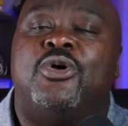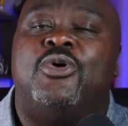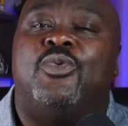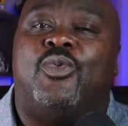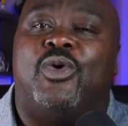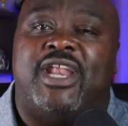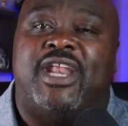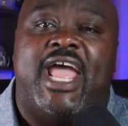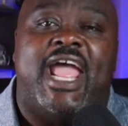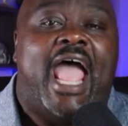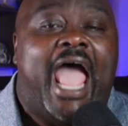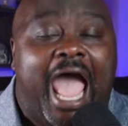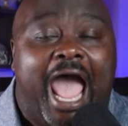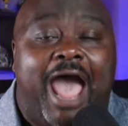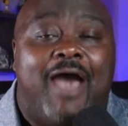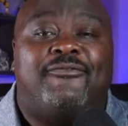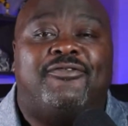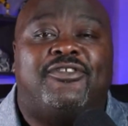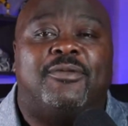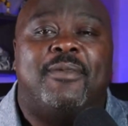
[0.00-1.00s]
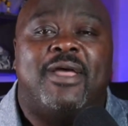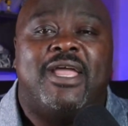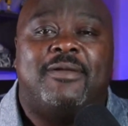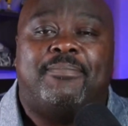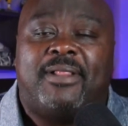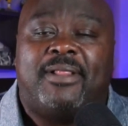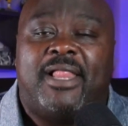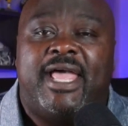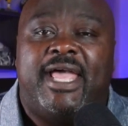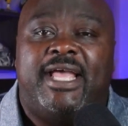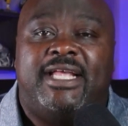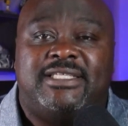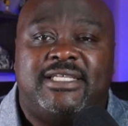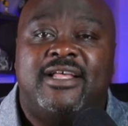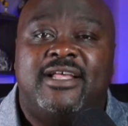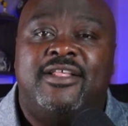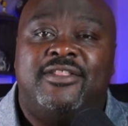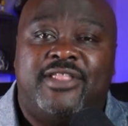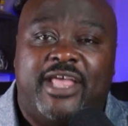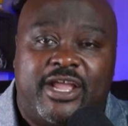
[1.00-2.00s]
When they have to make plays,
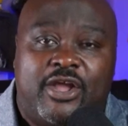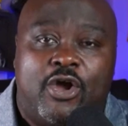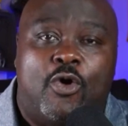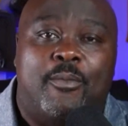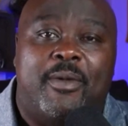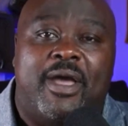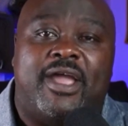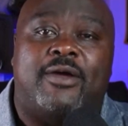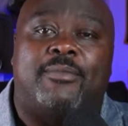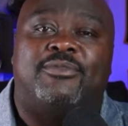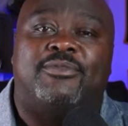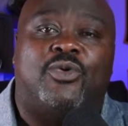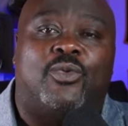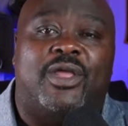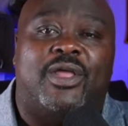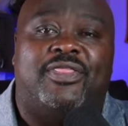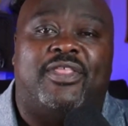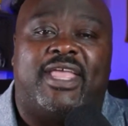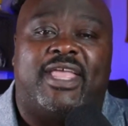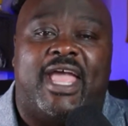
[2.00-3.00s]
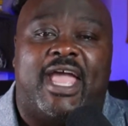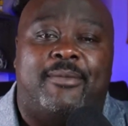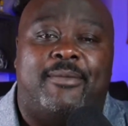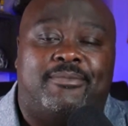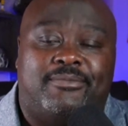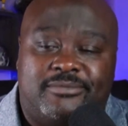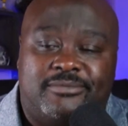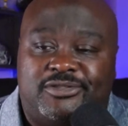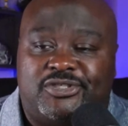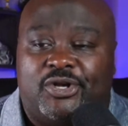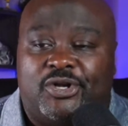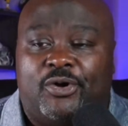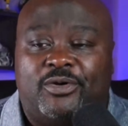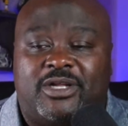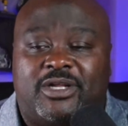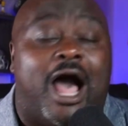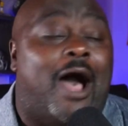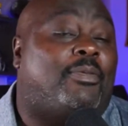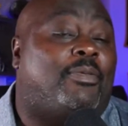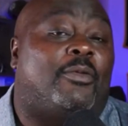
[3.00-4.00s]
they go make them to win the game. So
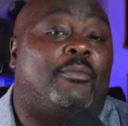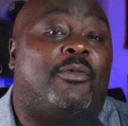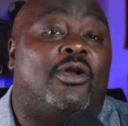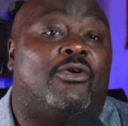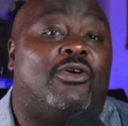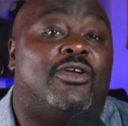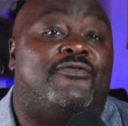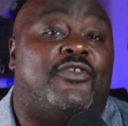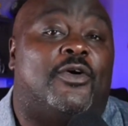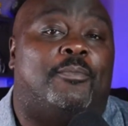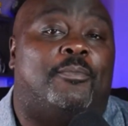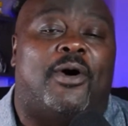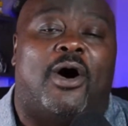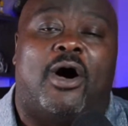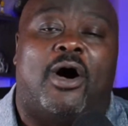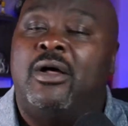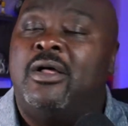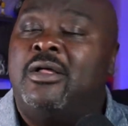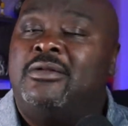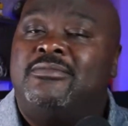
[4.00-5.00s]
complimentary football.